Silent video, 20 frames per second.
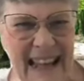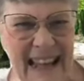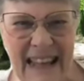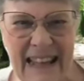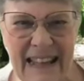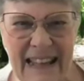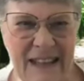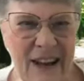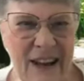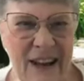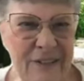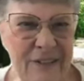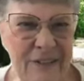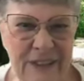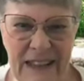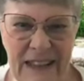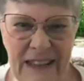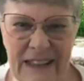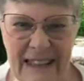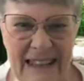it's all
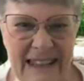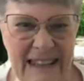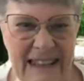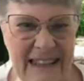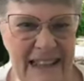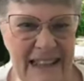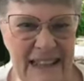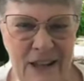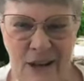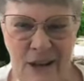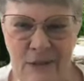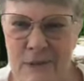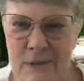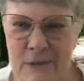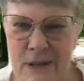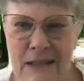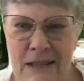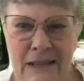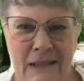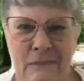physics. It's all
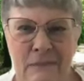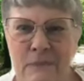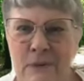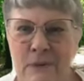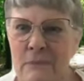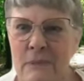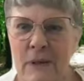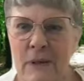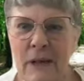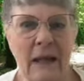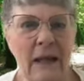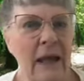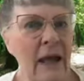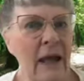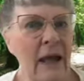pretty simple, but